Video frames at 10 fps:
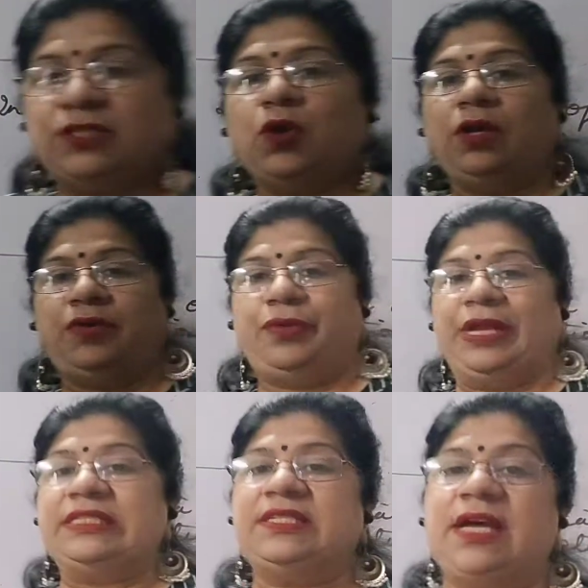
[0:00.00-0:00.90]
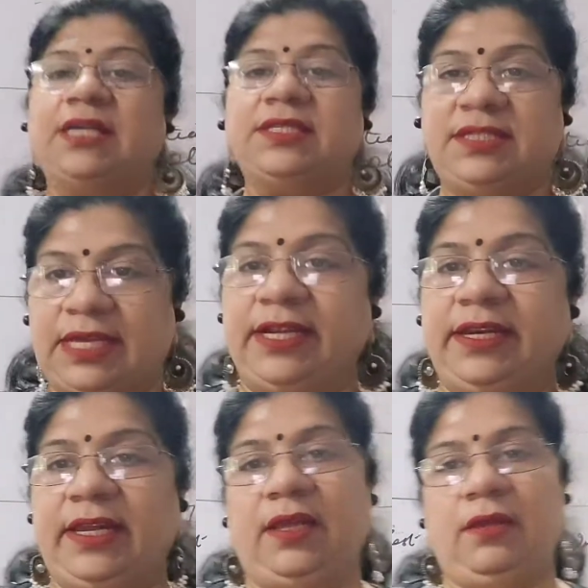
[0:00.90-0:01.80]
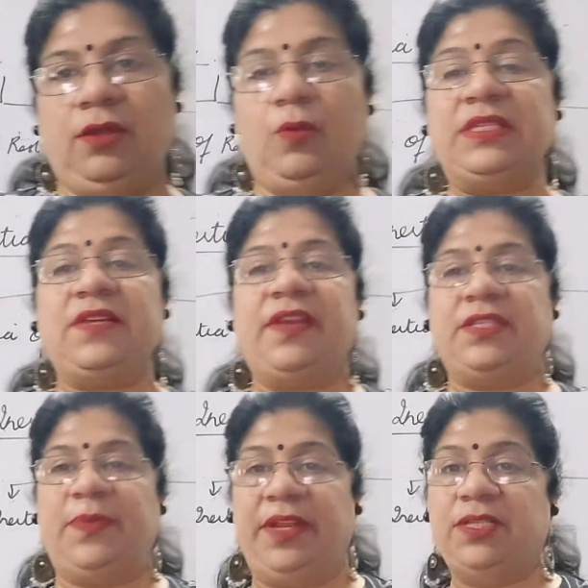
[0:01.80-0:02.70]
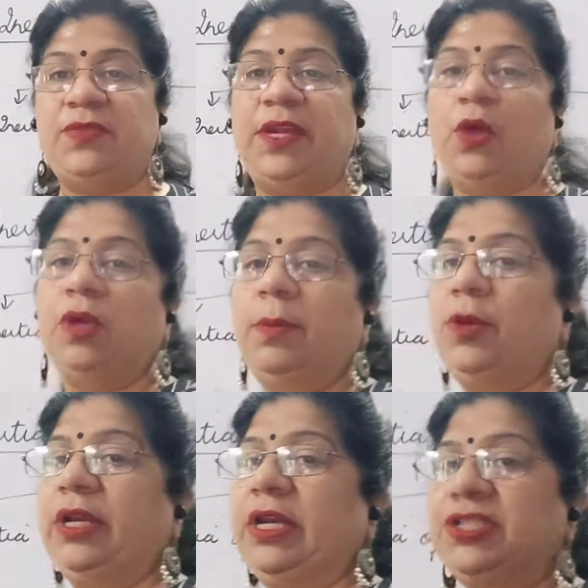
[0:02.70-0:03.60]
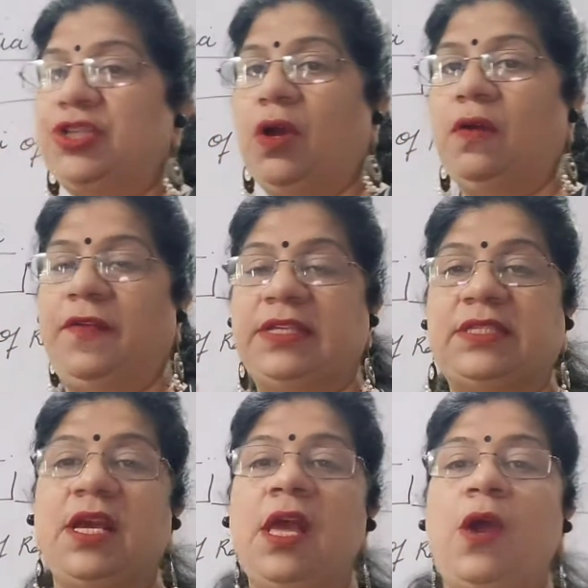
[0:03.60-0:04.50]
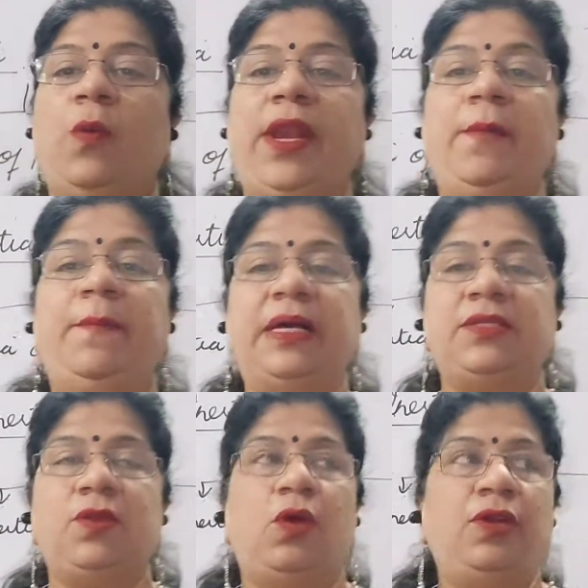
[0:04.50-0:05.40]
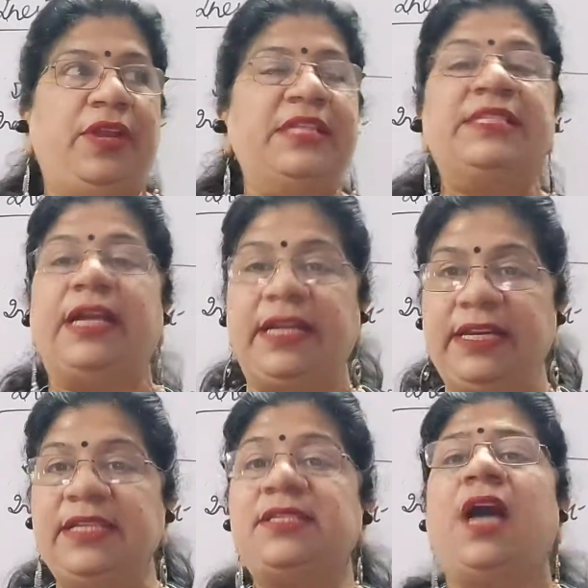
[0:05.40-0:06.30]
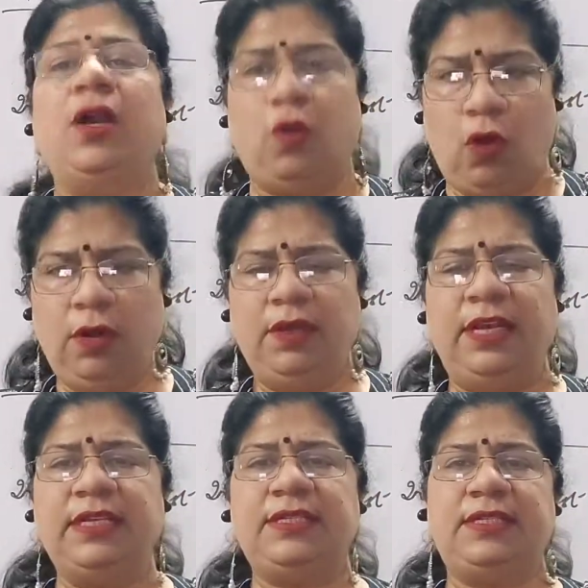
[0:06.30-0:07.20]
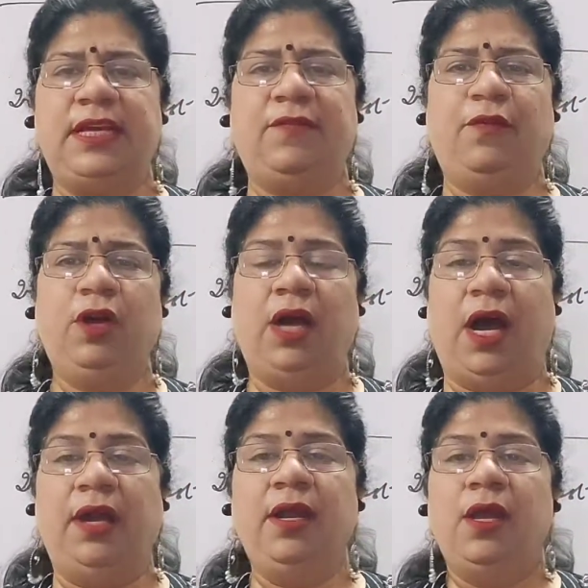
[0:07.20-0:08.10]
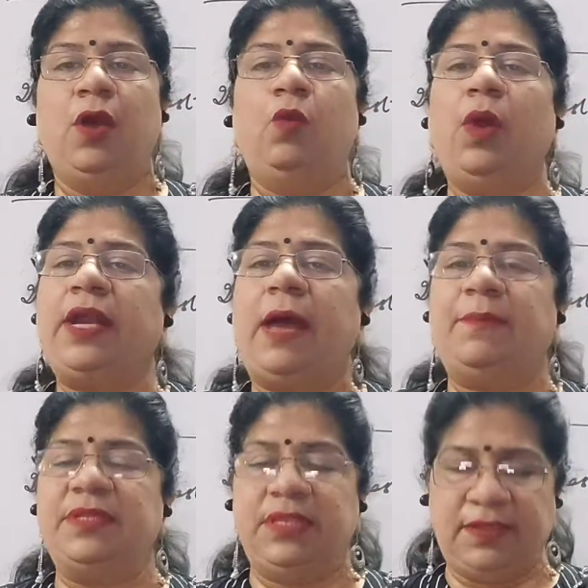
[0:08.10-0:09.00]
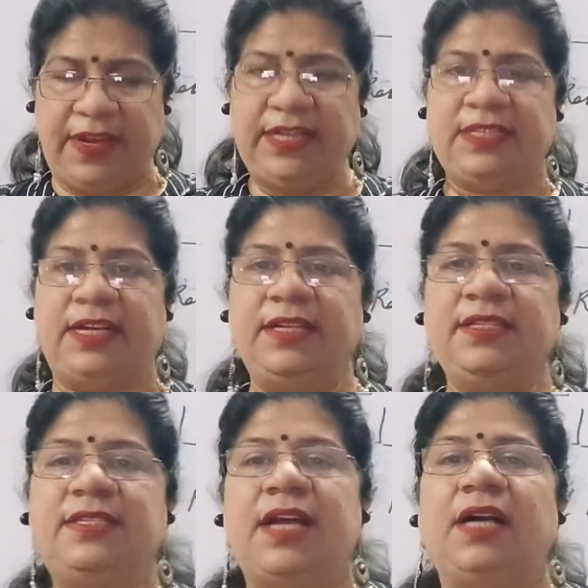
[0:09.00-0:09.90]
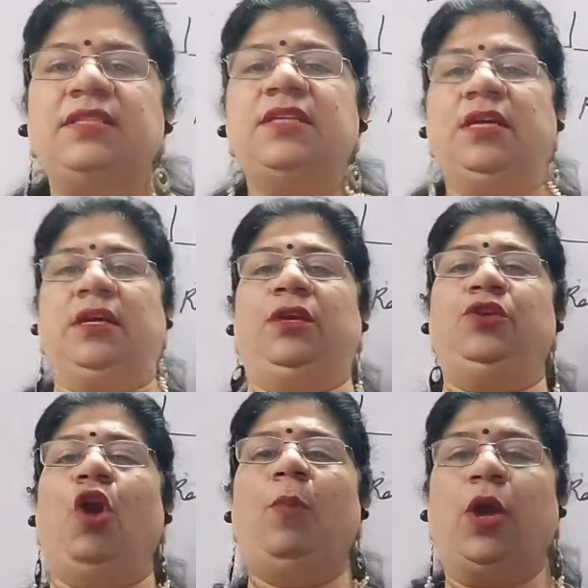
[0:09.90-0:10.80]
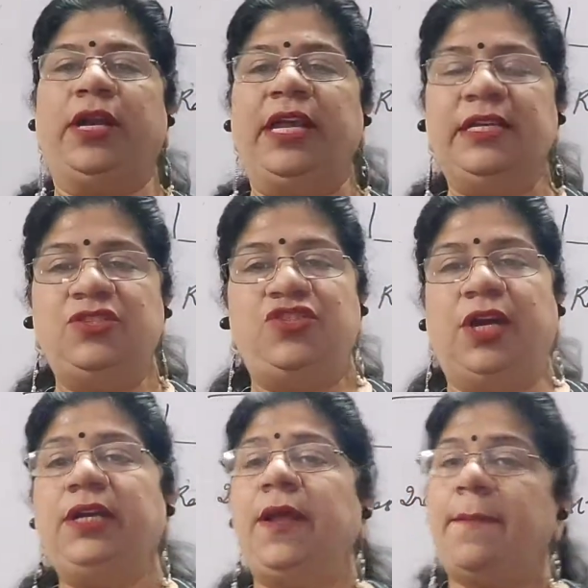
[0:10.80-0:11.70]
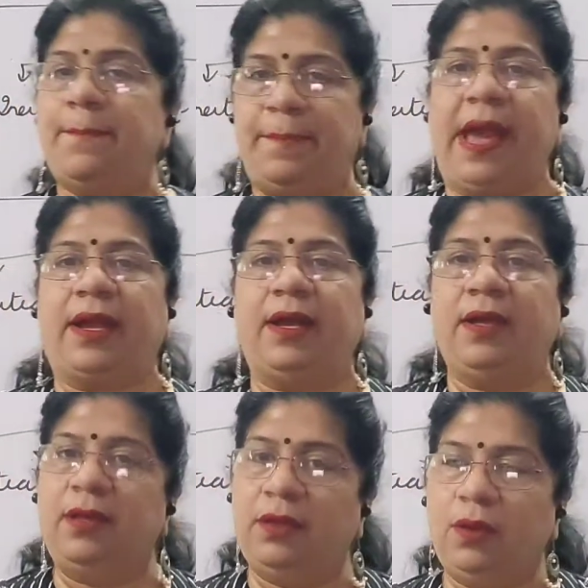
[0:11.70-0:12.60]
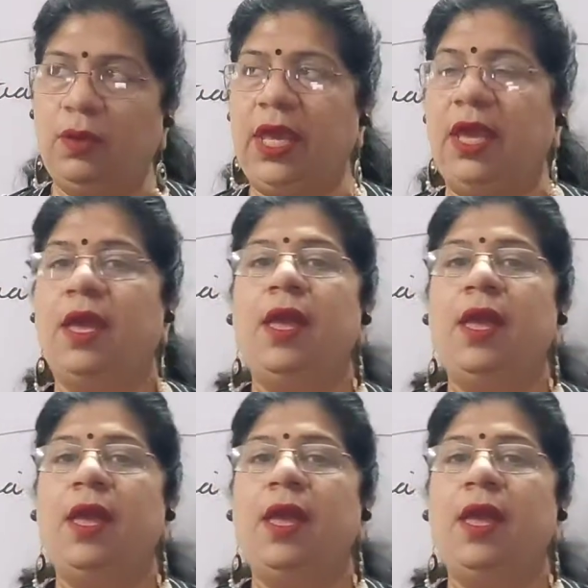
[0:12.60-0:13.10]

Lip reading: or train starts suddenly, you must have experienced, we are talking about inertia of rest. When a bus or train suddenly start, or let us take for car, what happens is when it suddenly starts, your body is jerked back. Okay.